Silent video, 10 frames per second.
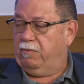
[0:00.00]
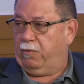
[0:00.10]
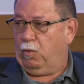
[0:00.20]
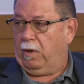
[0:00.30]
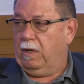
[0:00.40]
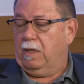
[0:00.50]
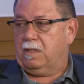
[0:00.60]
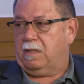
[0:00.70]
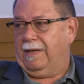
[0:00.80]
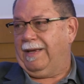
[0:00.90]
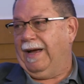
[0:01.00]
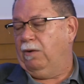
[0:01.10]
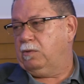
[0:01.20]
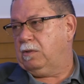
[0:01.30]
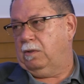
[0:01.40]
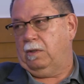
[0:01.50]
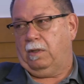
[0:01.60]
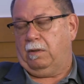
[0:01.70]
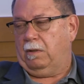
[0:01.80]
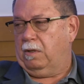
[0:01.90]
for city council
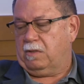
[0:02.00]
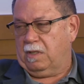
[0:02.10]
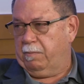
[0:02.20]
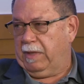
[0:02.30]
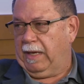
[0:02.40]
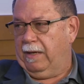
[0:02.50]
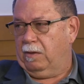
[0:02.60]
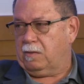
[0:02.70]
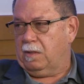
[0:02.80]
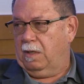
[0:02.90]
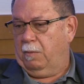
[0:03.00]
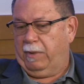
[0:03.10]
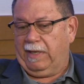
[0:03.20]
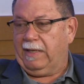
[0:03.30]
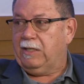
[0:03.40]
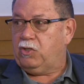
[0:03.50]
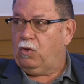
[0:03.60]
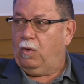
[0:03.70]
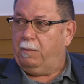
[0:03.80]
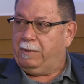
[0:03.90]
or something else, but at least
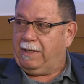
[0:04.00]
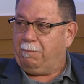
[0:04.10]
show up at the